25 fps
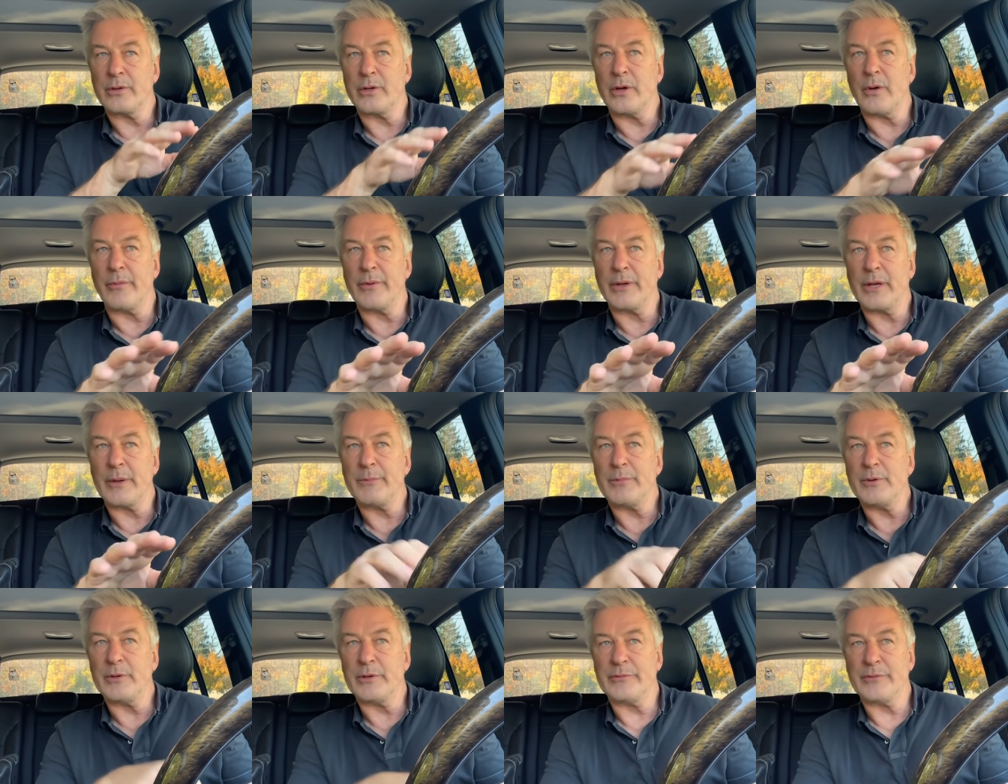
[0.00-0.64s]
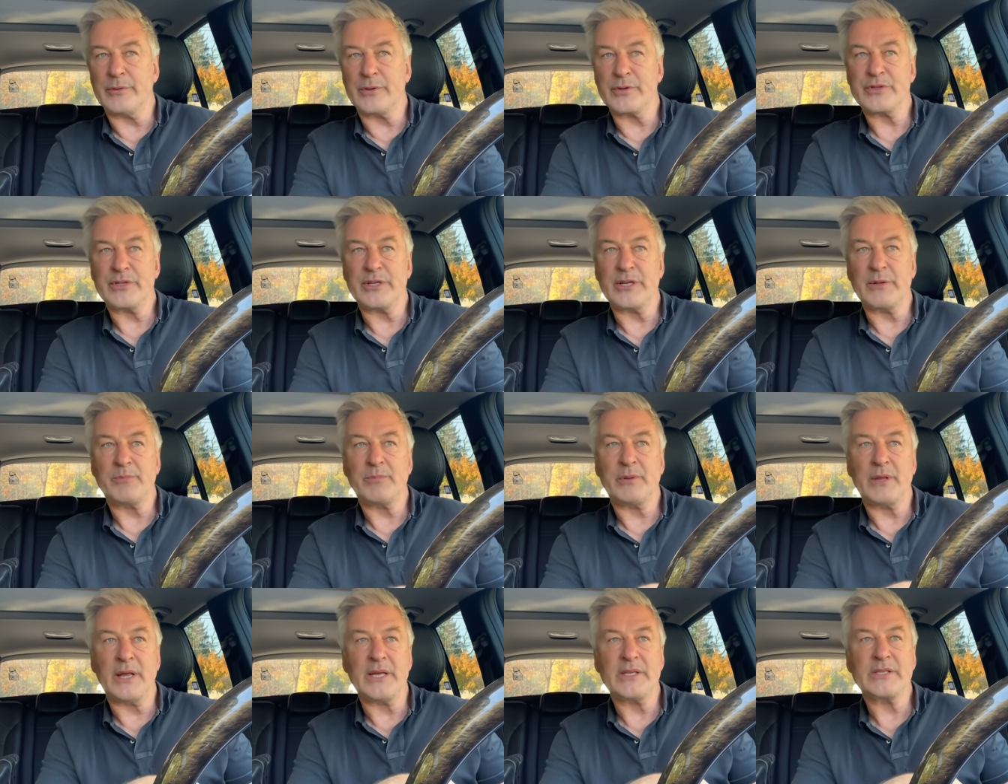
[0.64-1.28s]
going up University
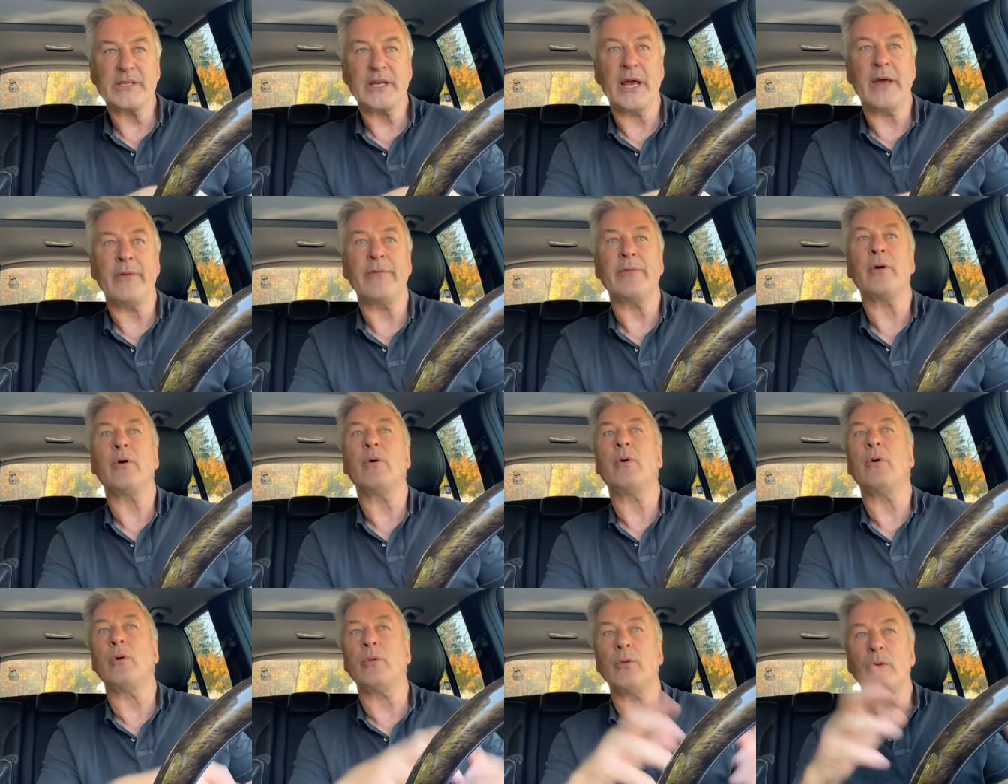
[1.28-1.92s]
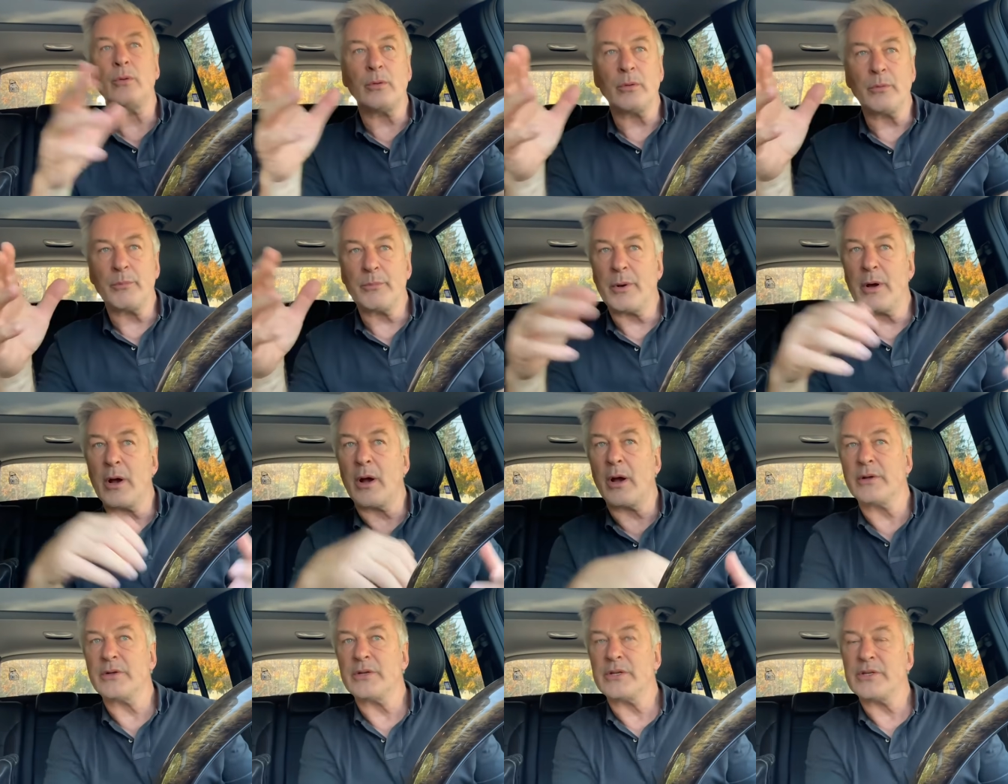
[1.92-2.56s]
Place, and the whole
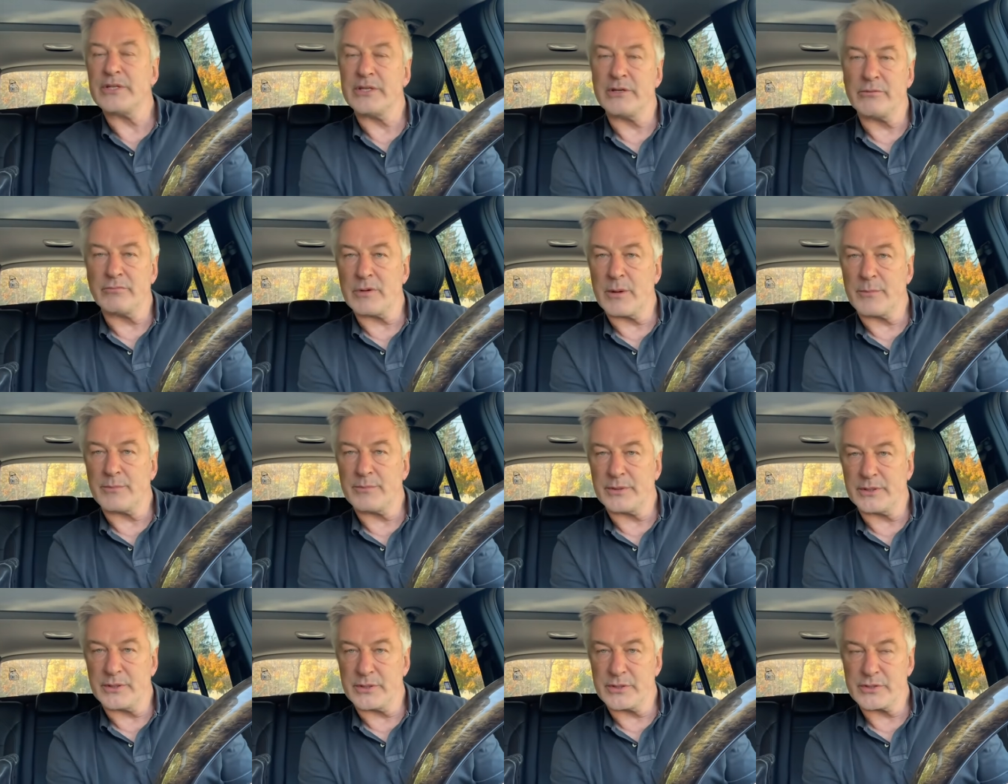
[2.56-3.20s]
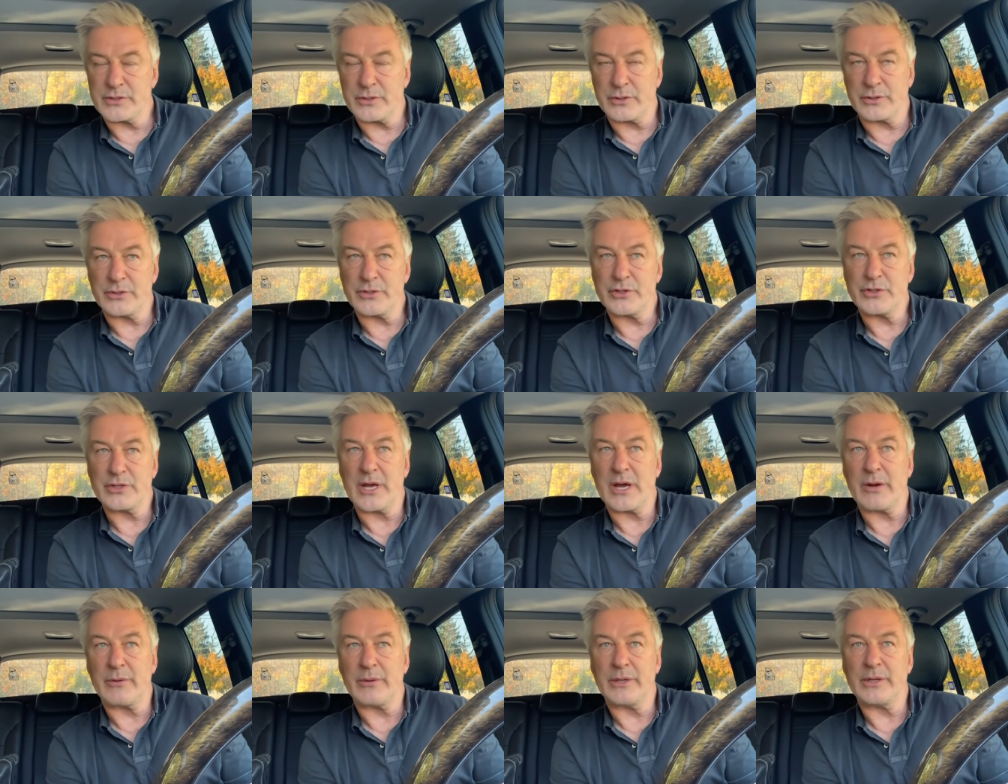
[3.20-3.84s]
park just erupted and started
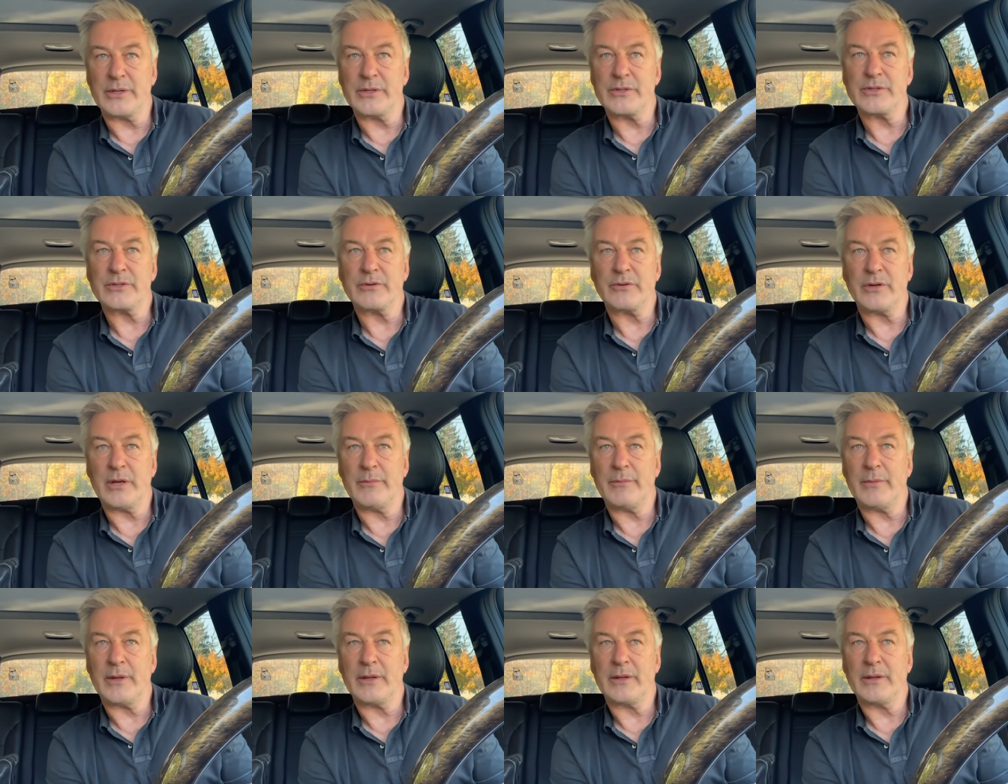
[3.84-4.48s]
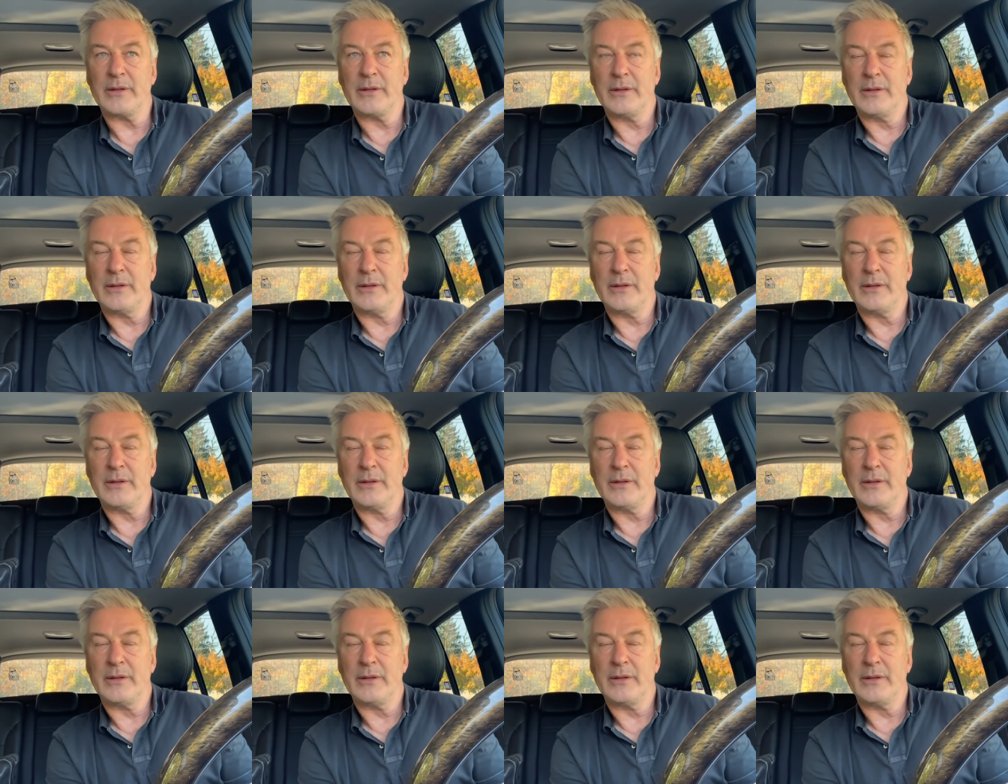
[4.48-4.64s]
shouting and screaming.